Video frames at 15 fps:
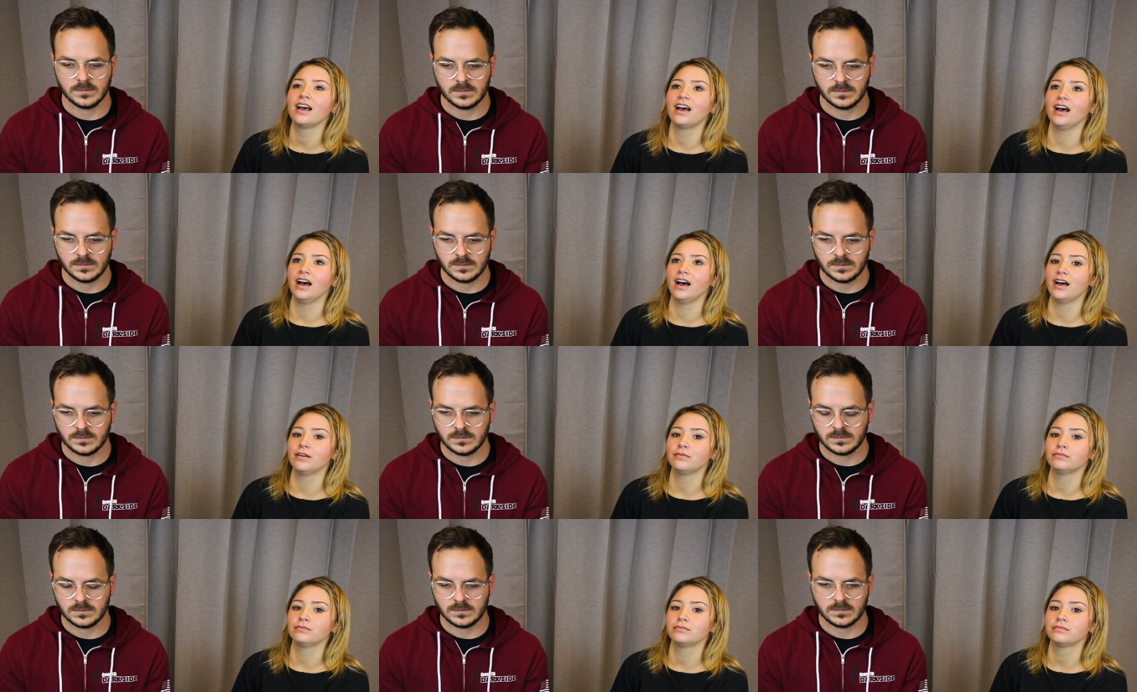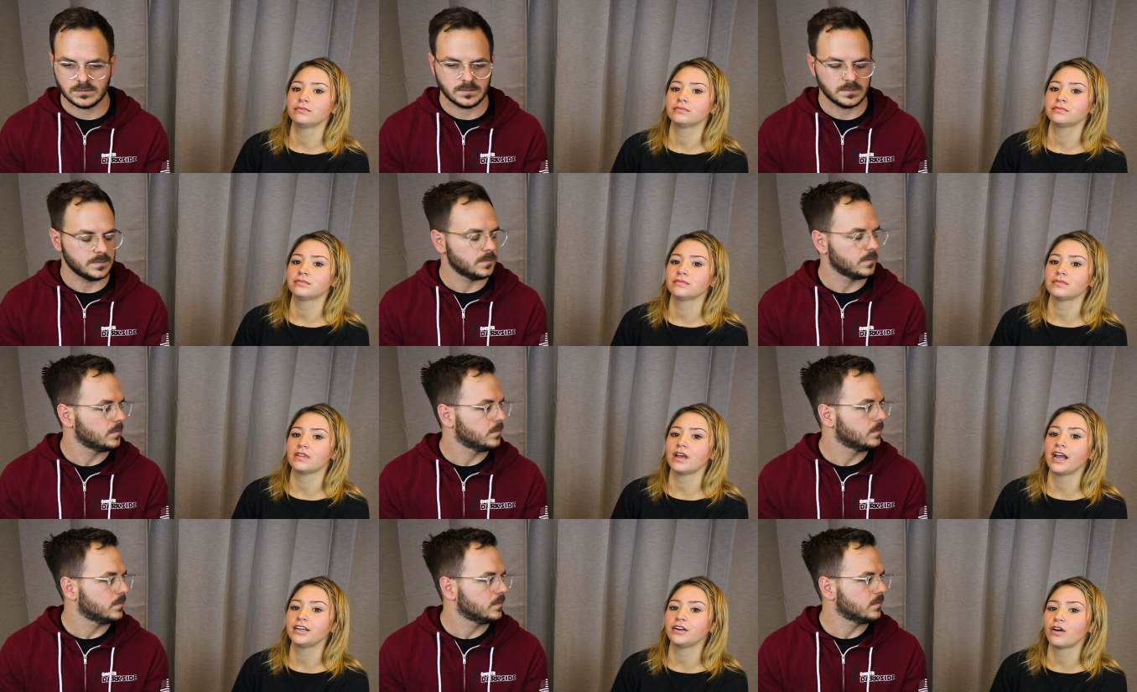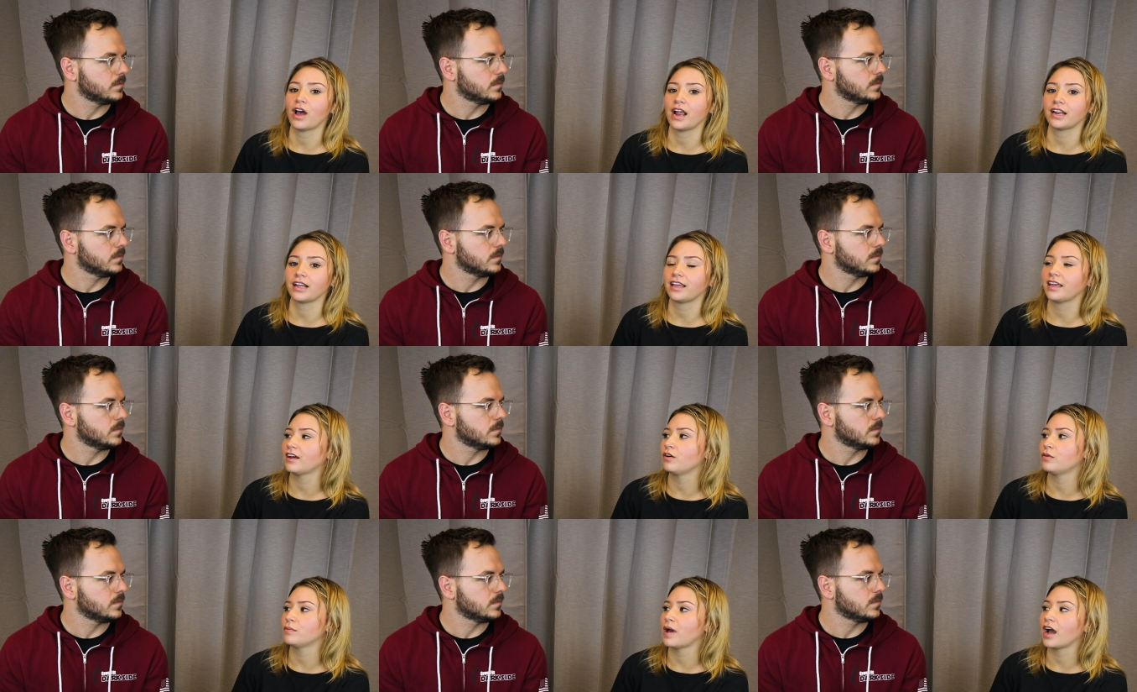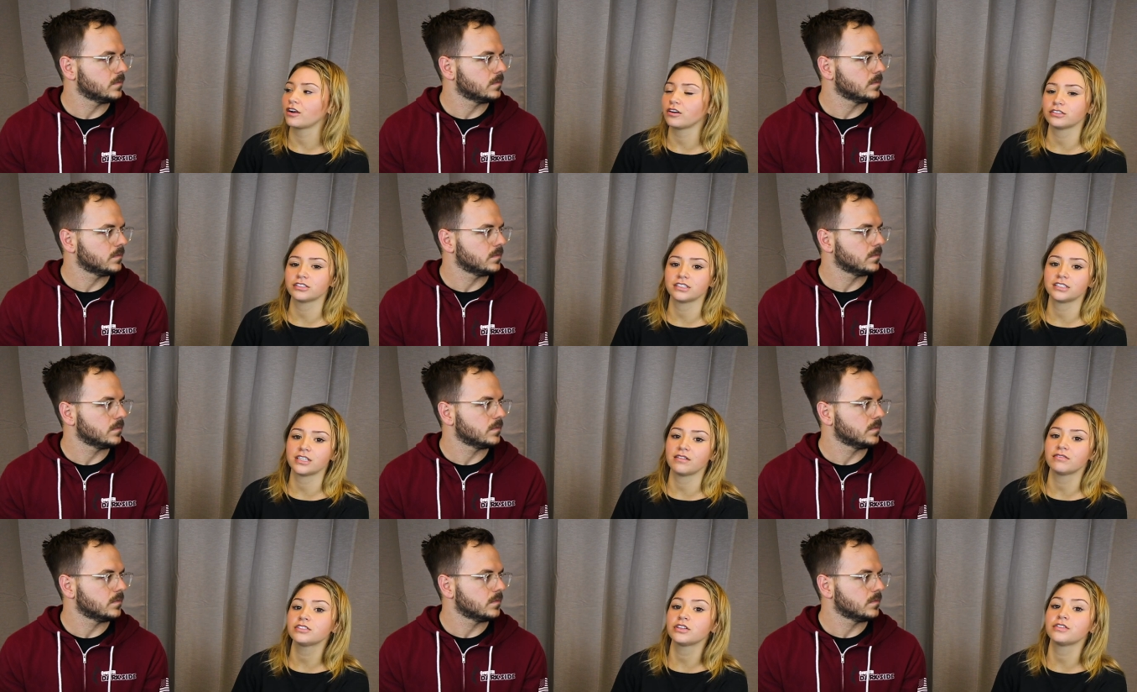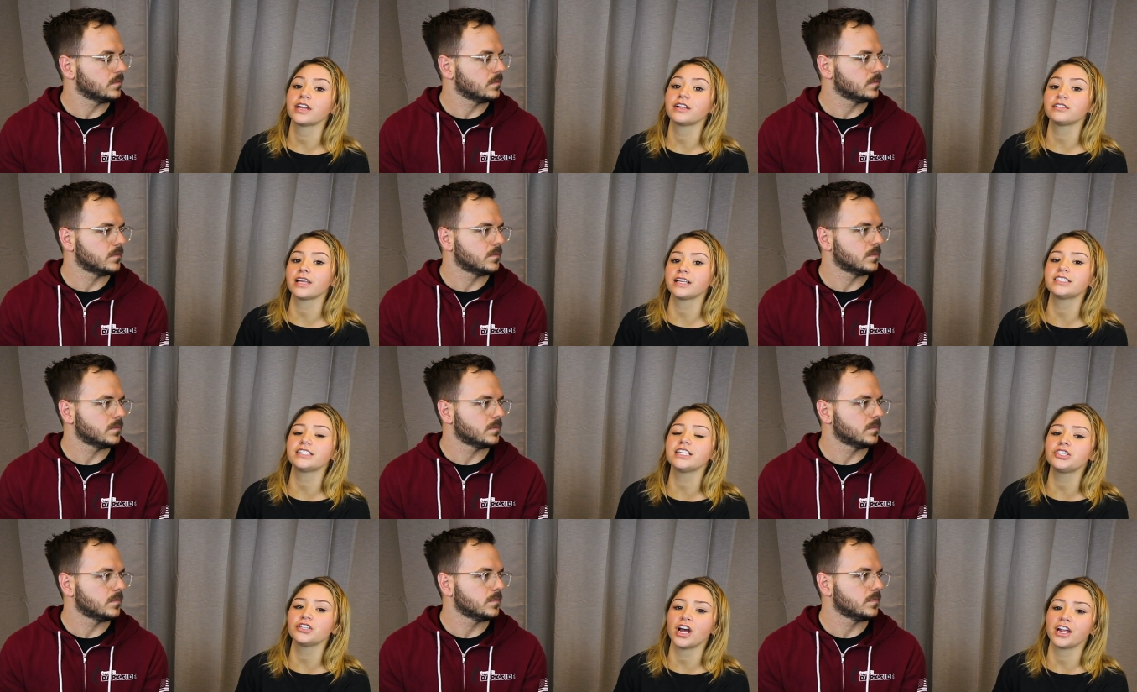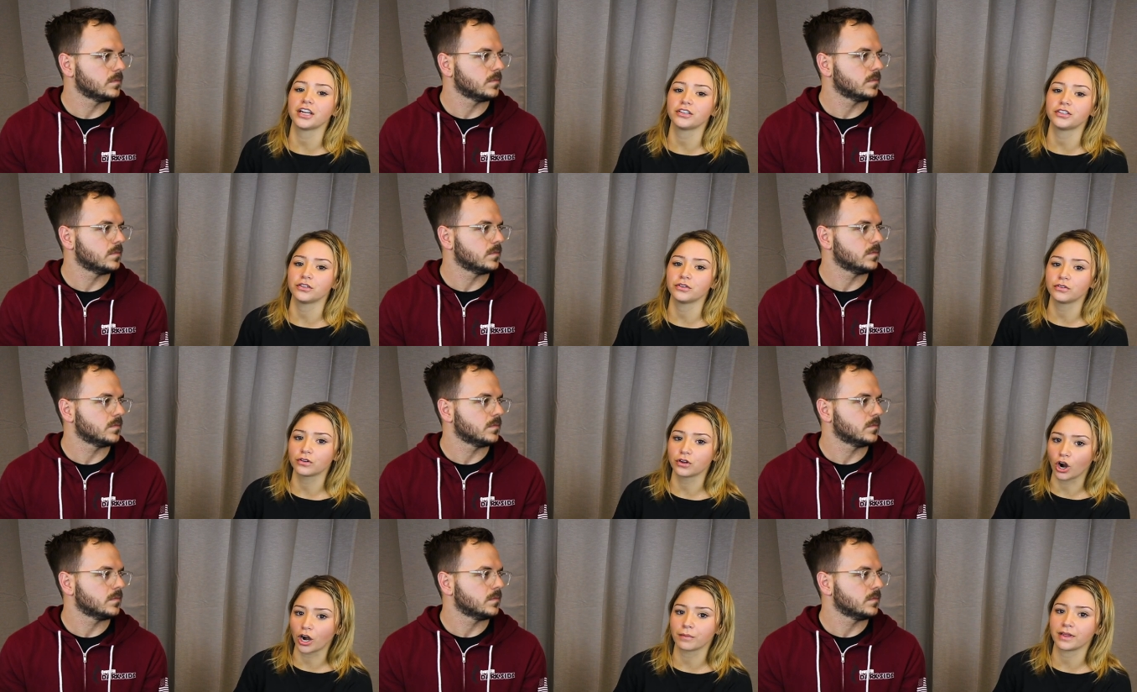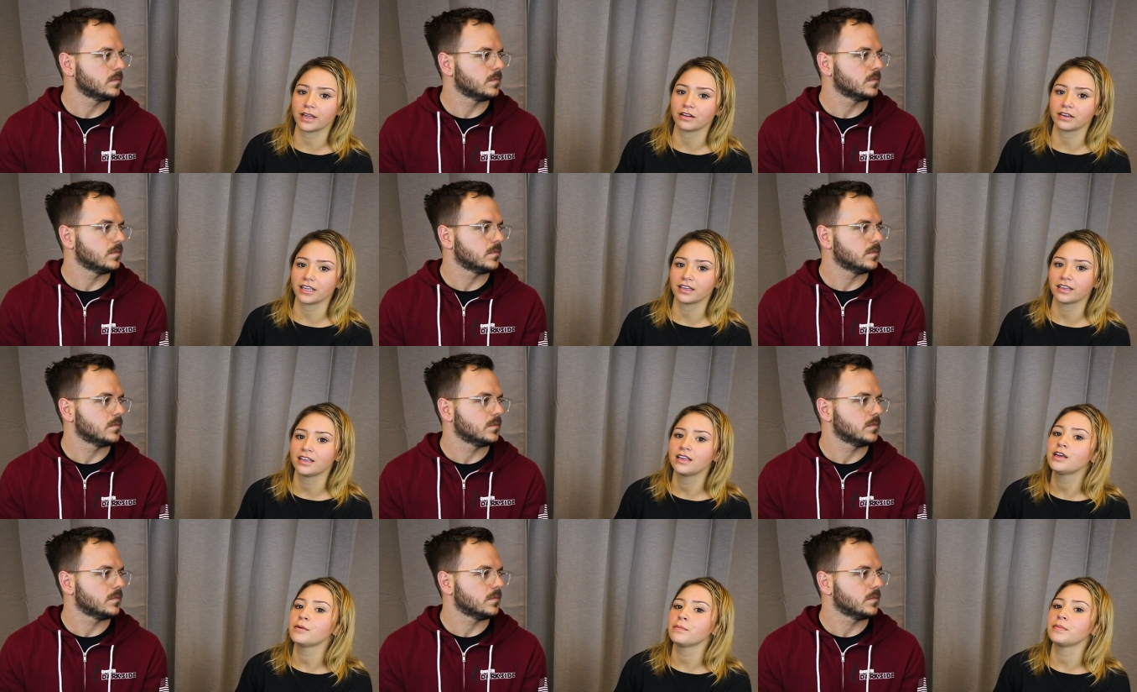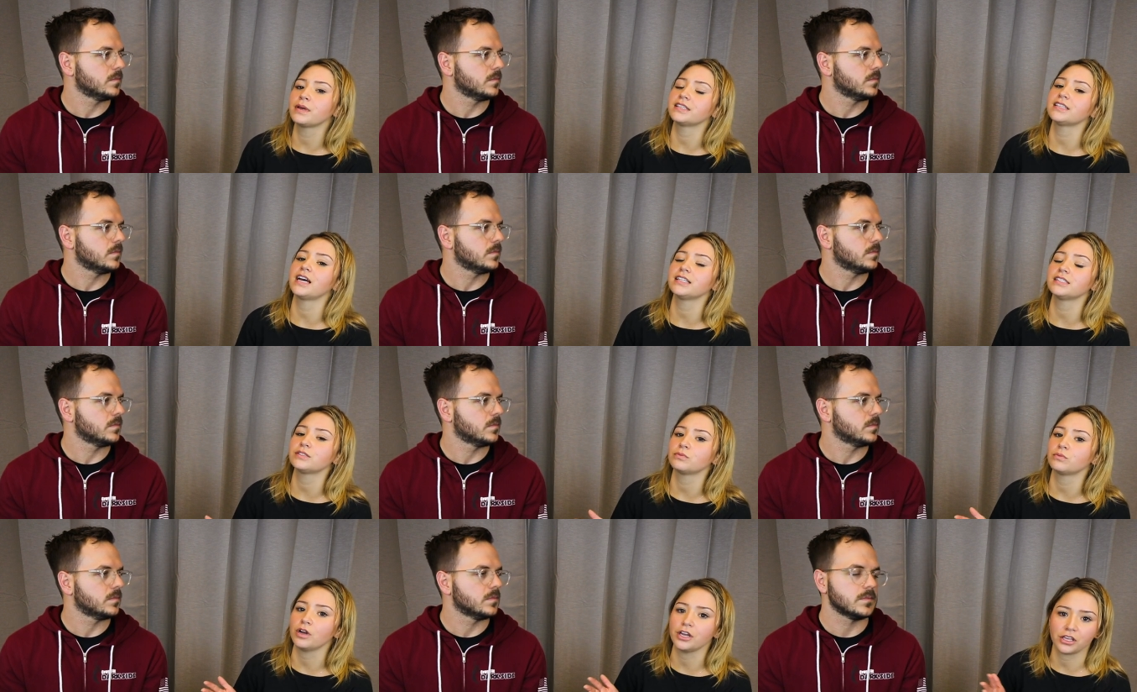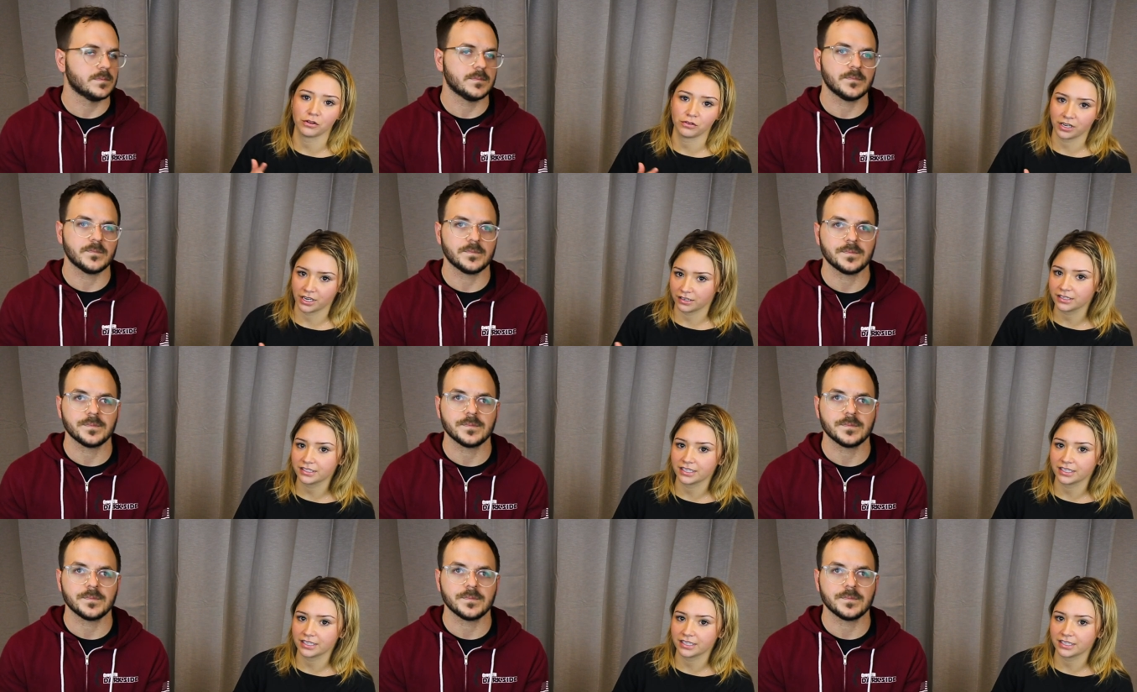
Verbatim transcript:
Speaker 1: Um, I know how to count macros and stuff, so they they teach you how to do carb counting because that's what you need to